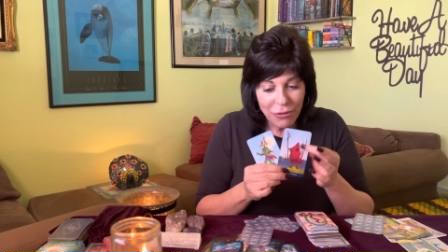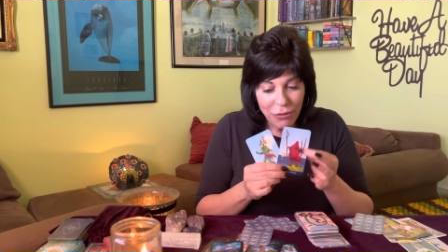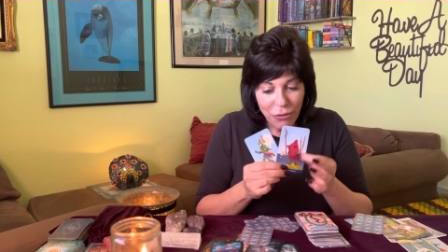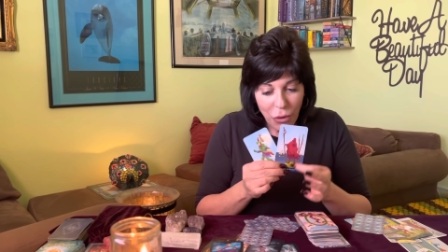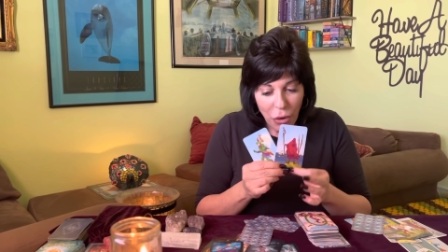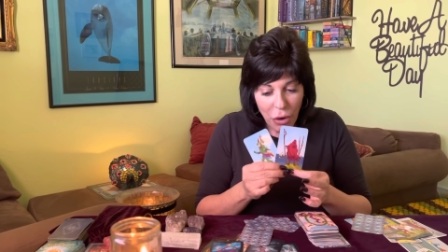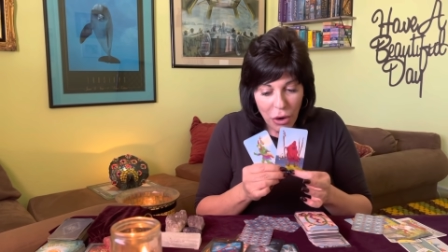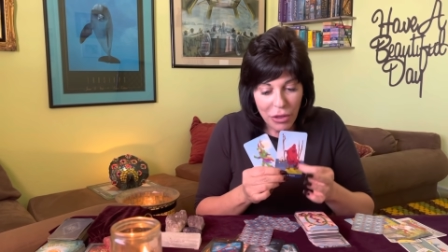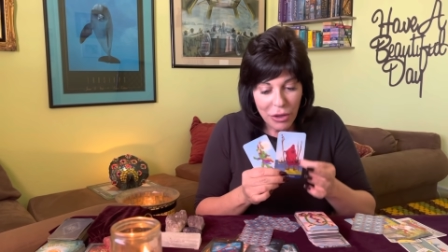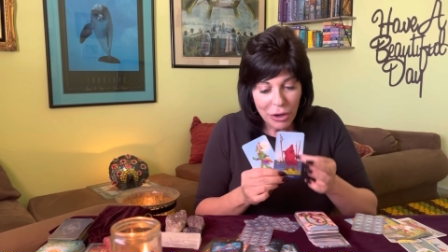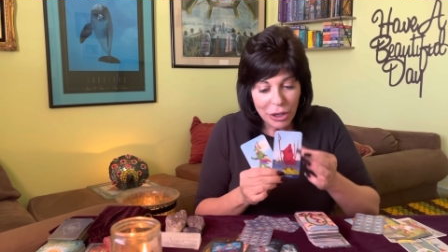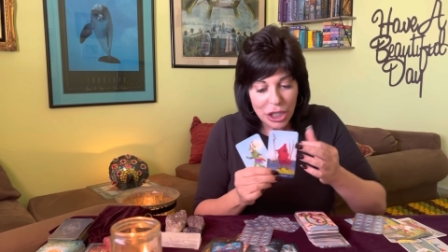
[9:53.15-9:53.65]

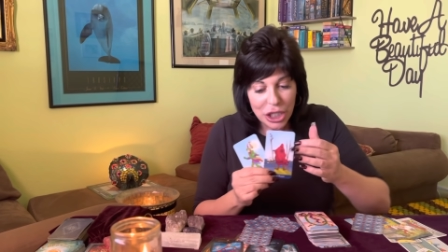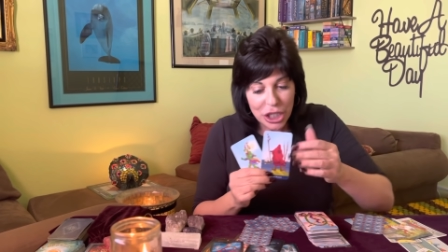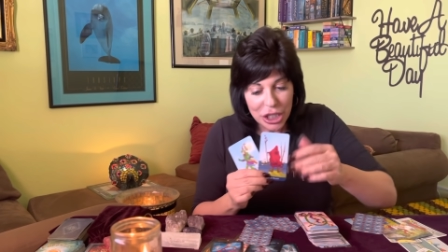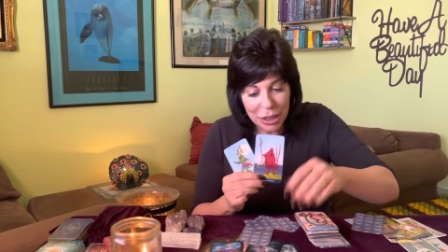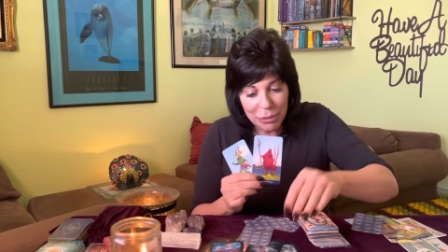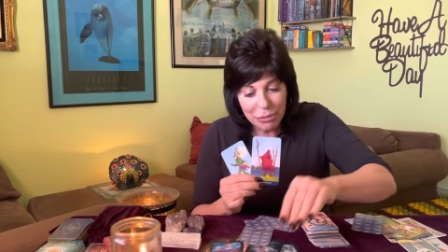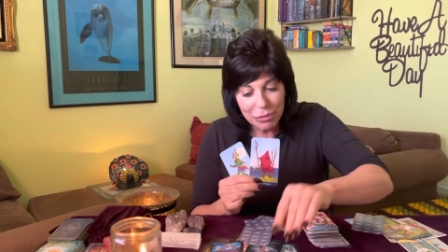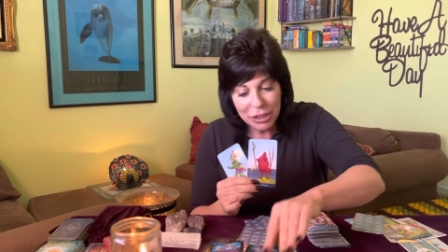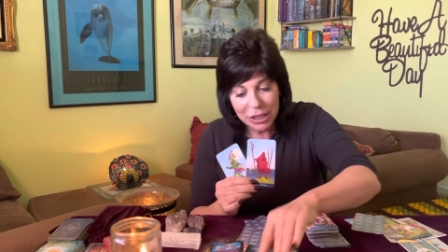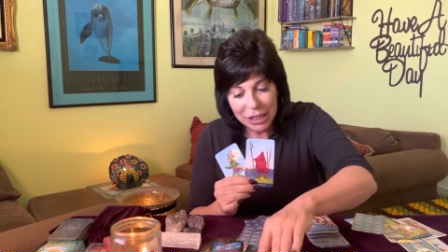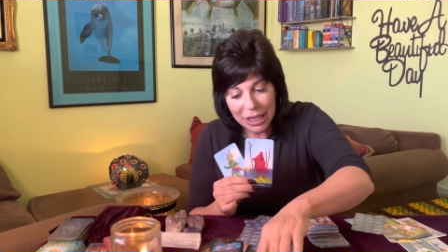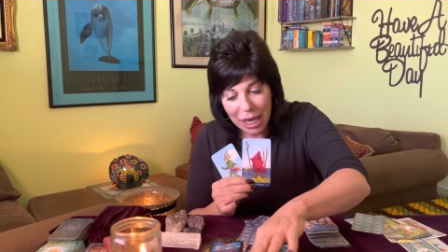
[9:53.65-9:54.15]
for their
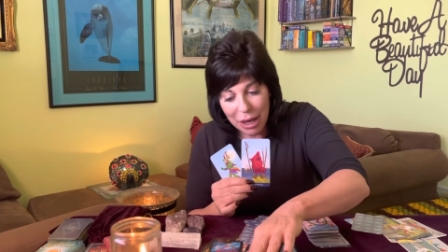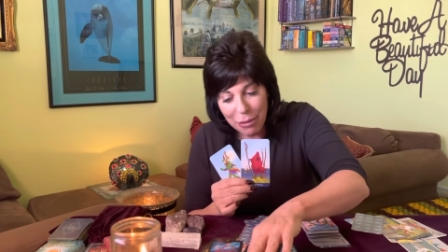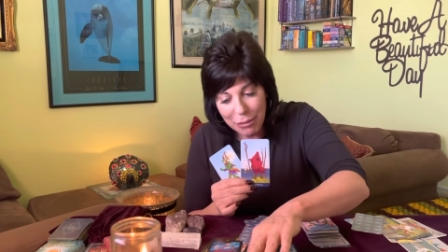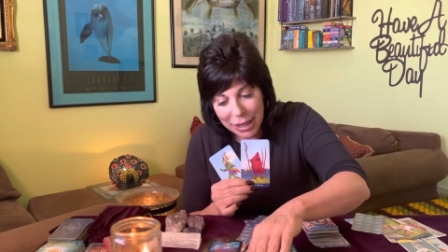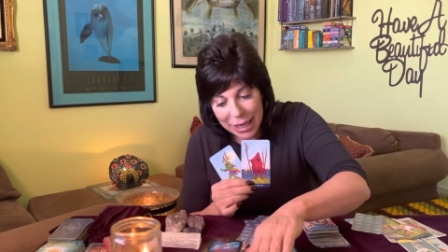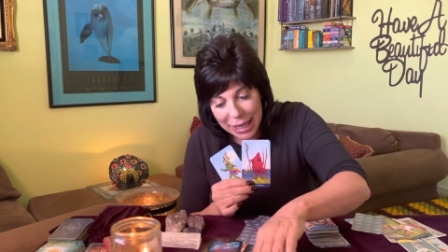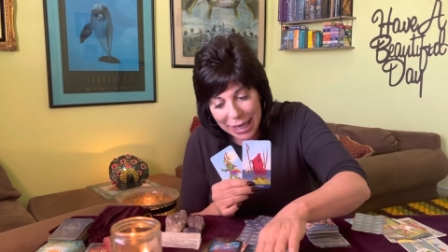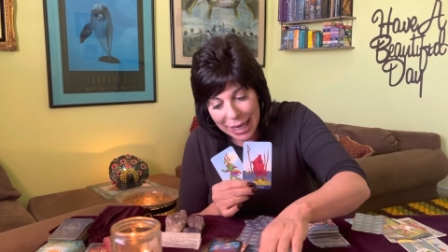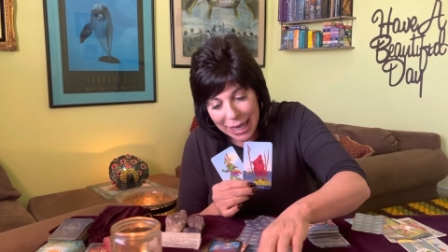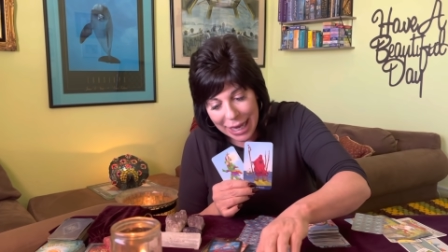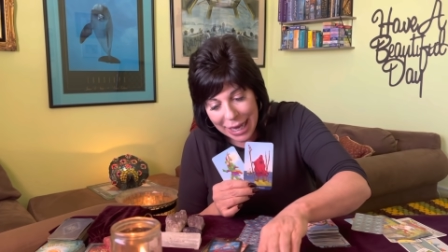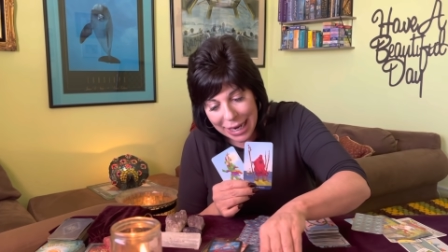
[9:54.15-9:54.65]
ship to come
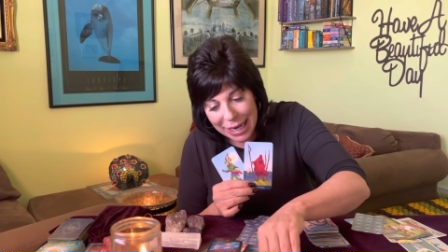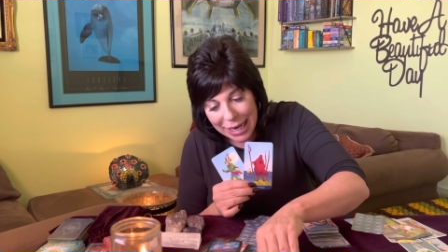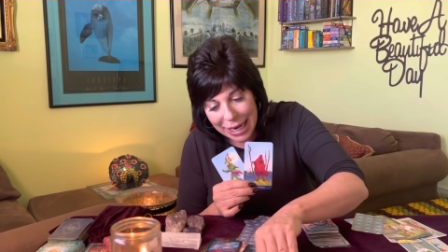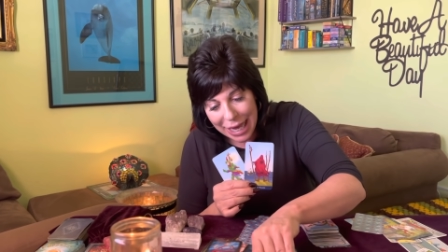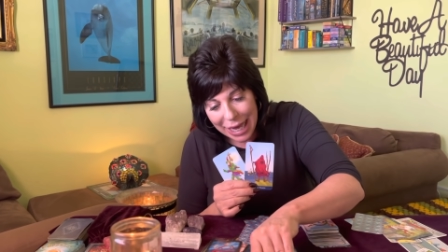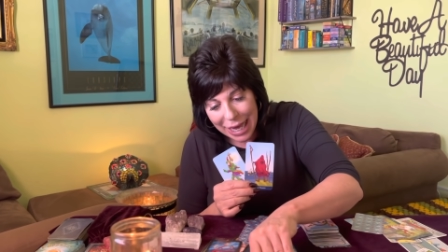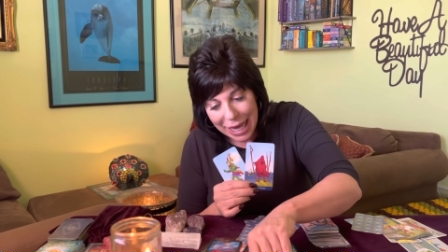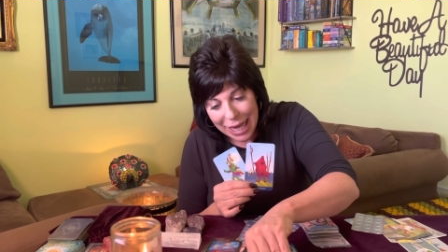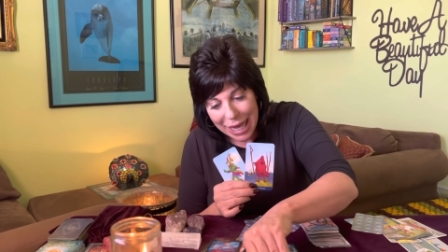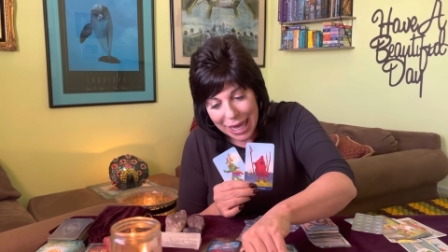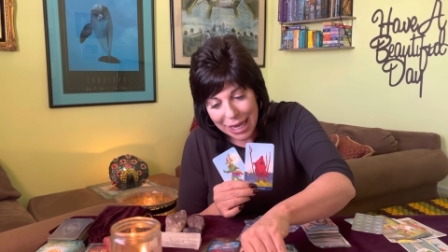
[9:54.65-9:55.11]
in.